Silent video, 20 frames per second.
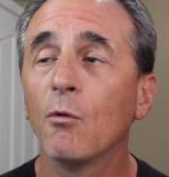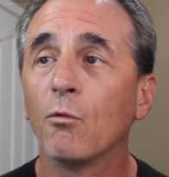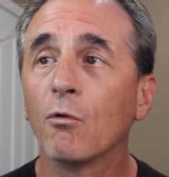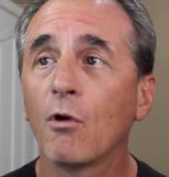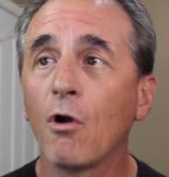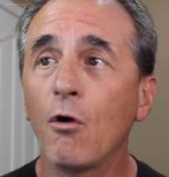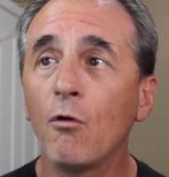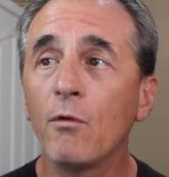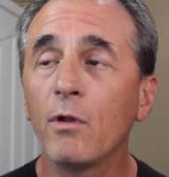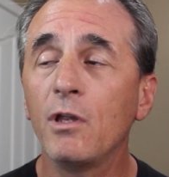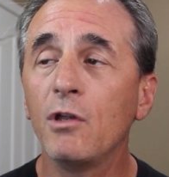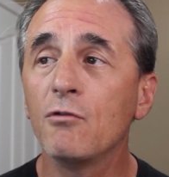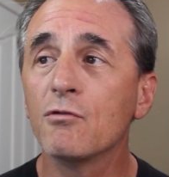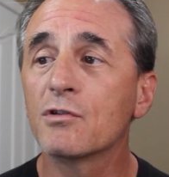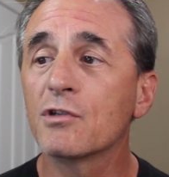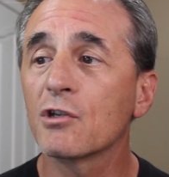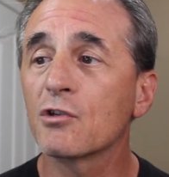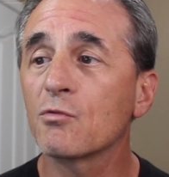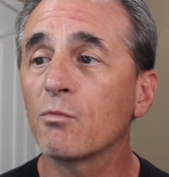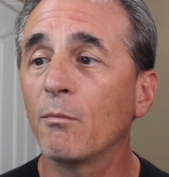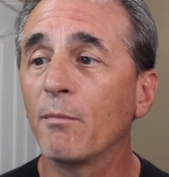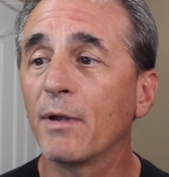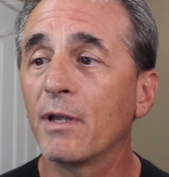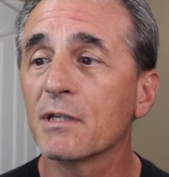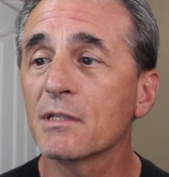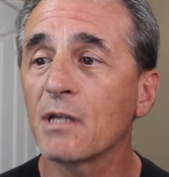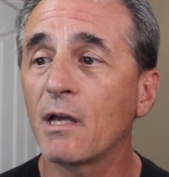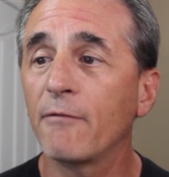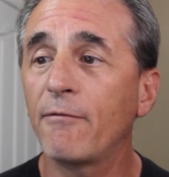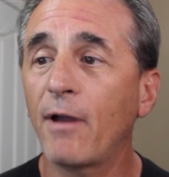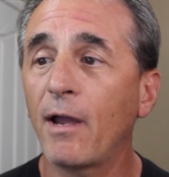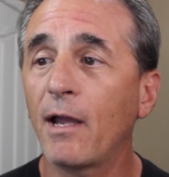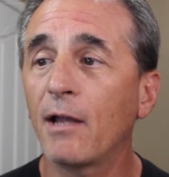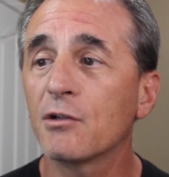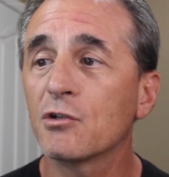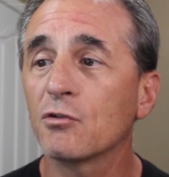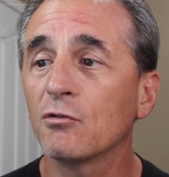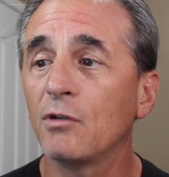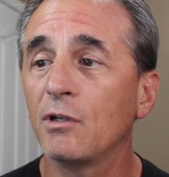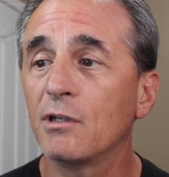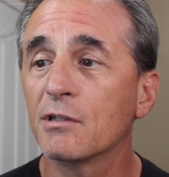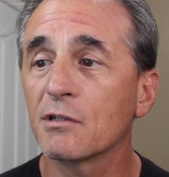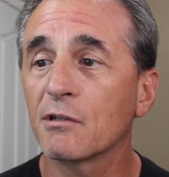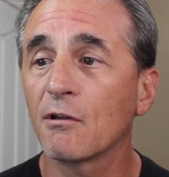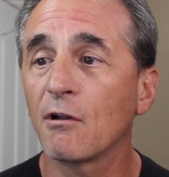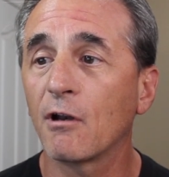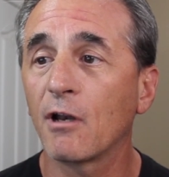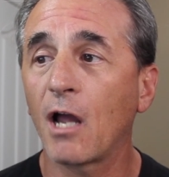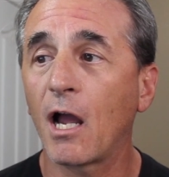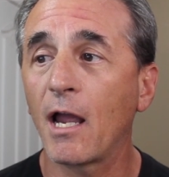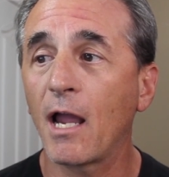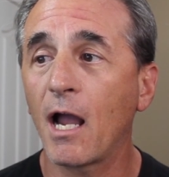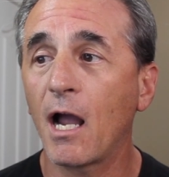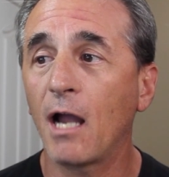We'll go and use this one because I've actually I